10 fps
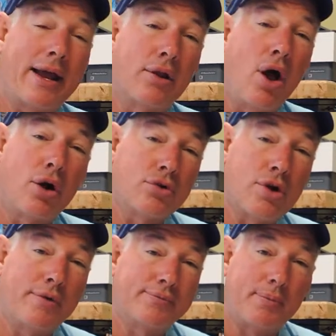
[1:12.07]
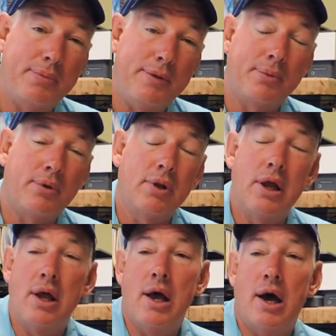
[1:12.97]
of like log jump for people.
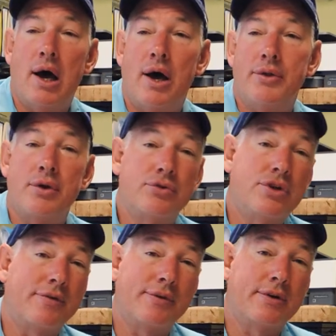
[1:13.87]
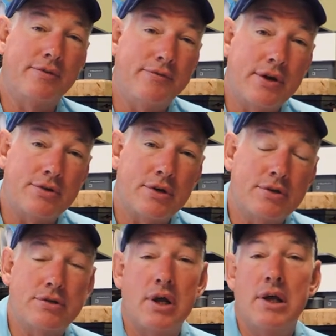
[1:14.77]
Uh, there's different
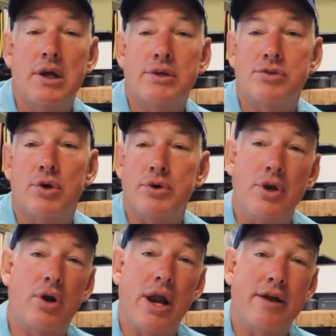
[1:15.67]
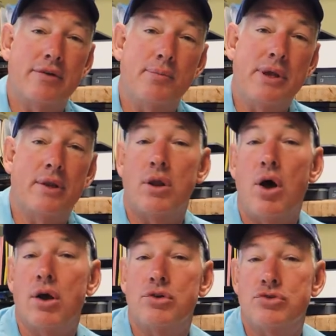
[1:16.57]
divisions, so you don't have to be the
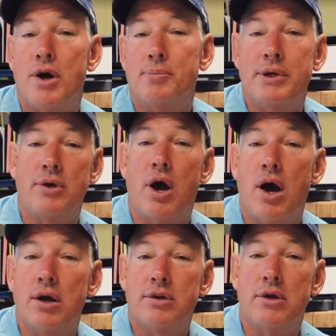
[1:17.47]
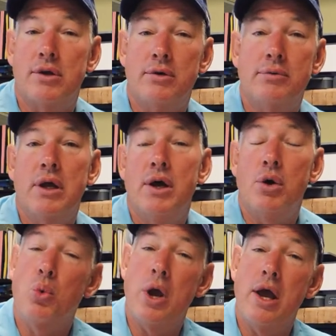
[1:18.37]
longest jumping dog to
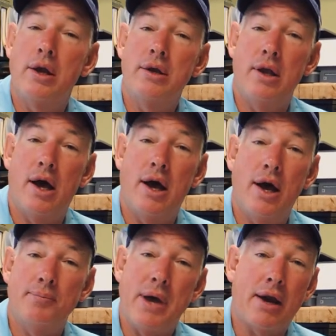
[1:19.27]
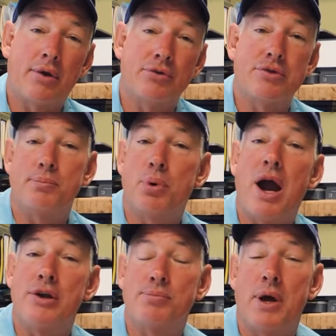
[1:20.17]
win uh, medals and
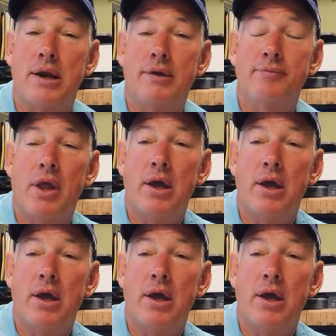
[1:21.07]
prize money.